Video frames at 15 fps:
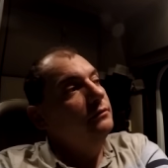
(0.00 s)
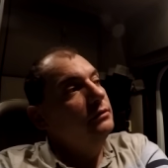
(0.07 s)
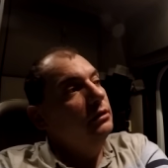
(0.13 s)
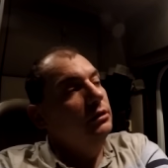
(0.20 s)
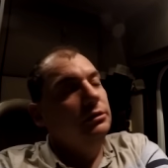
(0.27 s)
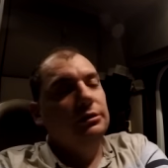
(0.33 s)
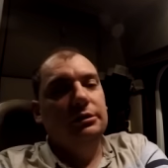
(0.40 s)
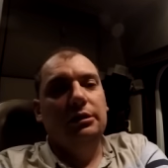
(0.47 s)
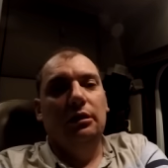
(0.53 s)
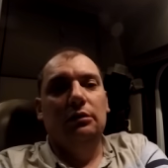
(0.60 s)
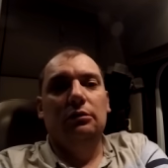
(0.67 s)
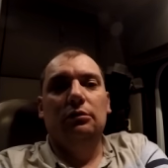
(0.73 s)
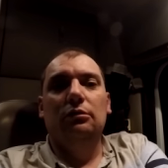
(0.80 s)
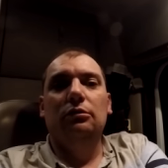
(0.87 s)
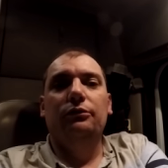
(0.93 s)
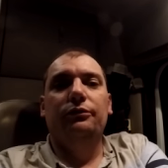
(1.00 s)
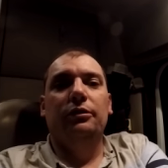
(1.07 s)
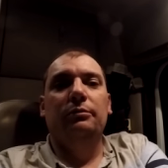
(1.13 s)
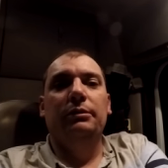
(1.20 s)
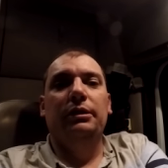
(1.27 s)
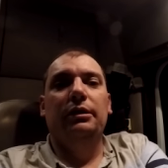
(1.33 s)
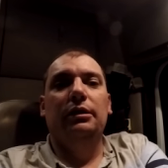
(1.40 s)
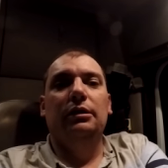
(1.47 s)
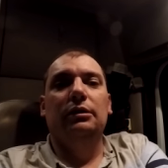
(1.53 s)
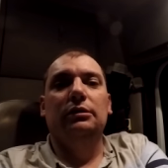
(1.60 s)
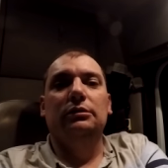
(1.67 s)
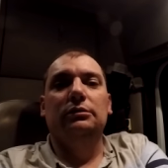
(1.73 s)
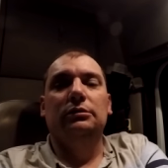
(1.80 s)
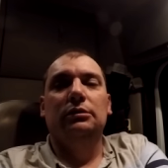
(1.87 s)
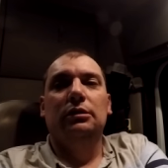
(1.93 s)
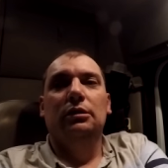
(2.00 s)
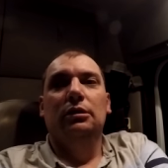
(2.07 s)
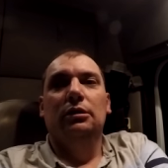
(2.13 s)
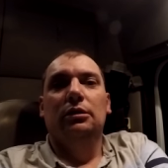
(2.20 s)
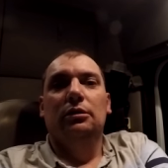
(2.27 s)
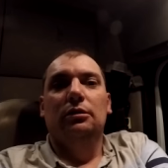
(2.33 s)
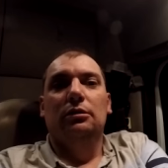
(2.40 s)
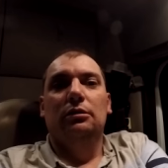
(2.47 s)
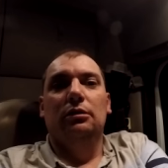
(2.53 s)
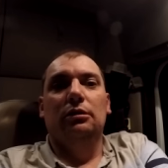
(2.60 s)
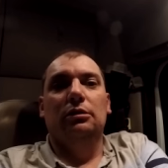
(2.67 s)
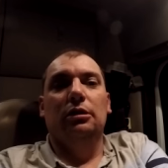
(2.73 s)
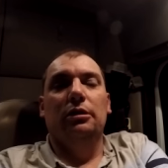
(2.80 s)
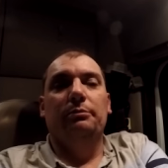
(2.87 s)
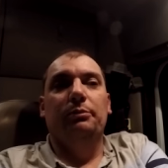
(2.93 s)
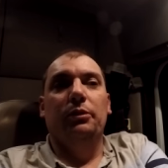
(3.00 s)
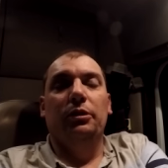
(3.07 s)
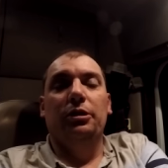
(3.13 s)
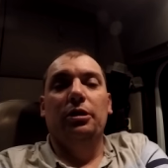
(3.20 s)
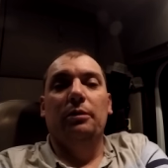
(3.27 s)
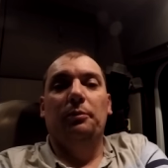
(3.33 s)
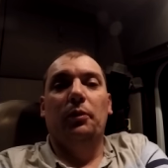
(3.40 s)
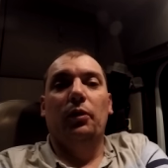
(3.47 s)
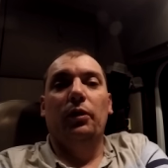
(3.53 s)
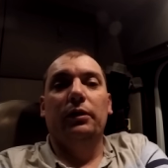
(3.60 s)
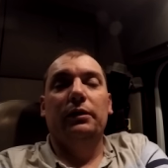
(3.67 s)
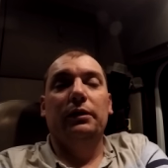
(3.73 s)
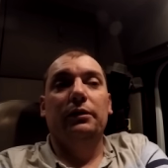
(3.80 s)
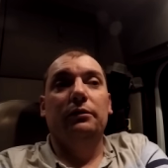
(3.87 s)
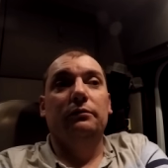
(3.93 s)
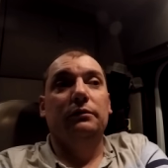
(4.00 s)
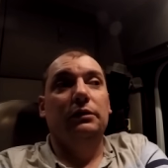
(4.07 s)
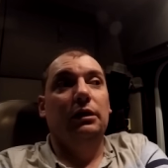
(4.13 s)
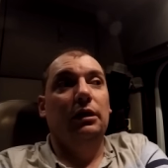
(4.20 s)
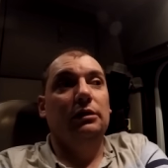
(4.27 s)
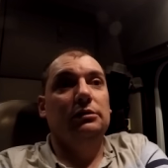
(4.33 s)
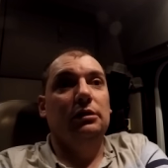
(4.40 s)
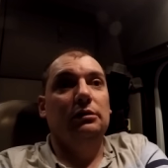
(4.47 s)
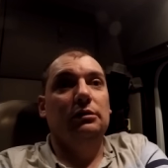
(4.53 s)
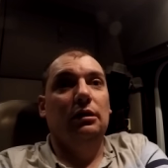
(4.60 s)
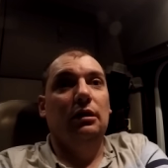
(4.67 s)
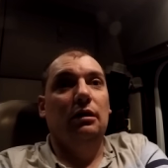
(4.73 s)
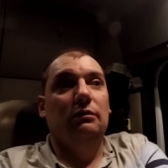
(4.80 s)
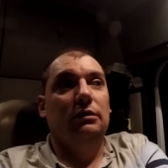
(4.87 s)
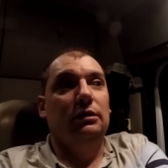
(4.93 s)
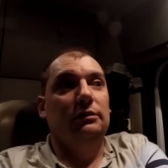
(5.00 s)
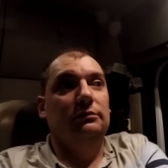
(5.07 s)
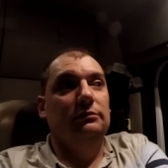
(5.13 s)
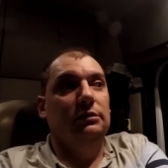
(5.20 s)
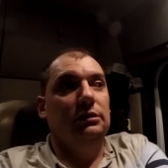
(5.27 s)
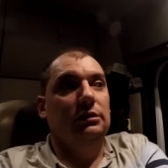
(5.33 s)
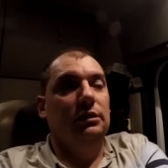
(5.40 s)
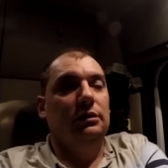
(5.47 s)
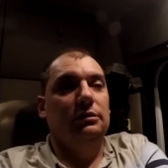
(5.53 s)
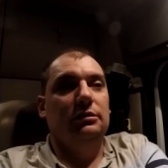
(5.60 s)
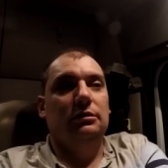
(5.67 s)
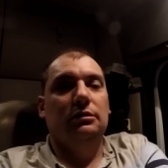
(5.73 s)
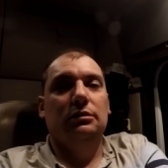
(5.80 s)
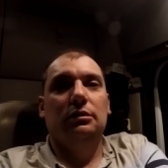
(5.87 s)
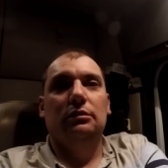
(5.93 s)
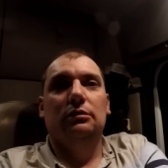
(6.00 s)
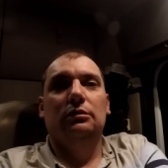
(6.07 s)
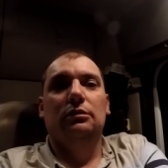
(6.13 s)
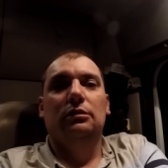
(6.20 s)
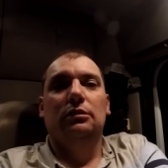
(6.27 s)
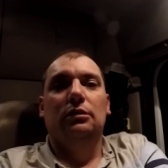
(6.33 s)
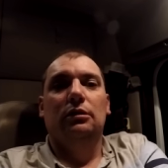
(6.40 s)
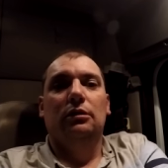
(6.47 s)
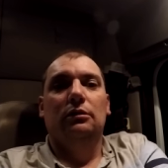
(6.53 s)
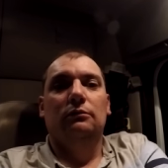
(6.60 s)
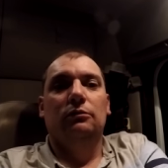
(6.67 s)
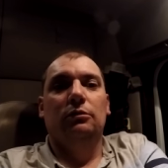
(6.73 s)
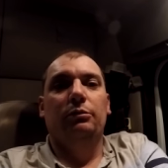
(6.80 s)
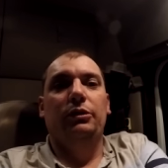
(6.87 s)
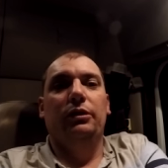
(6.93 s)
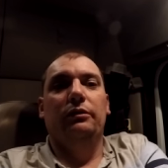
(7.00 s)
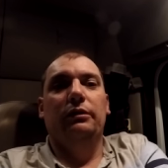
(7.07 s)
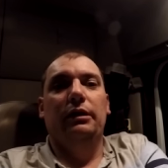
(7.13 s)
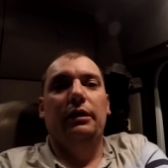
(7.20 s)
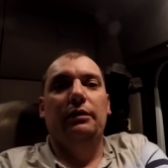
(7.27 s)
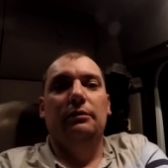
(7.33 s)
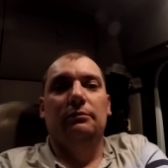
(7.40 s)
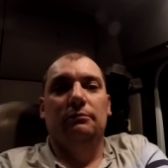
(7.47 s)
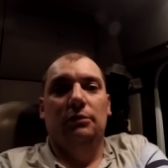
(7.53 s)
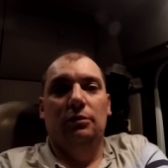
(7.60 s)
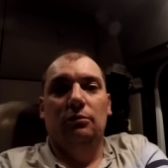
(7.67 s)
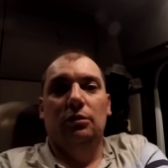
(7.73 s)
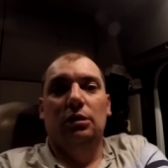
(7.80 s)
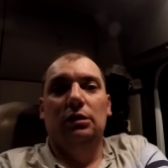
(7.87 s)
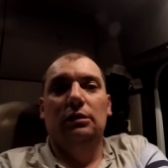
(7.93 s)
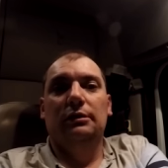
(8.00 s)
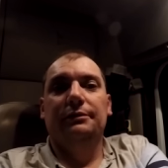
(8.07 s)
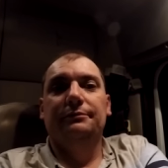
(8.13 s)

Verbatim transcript: they're just down the road from here, and looked like plenty of parking over there. So I said, oh, all right, I guess we'll be all right, and we were.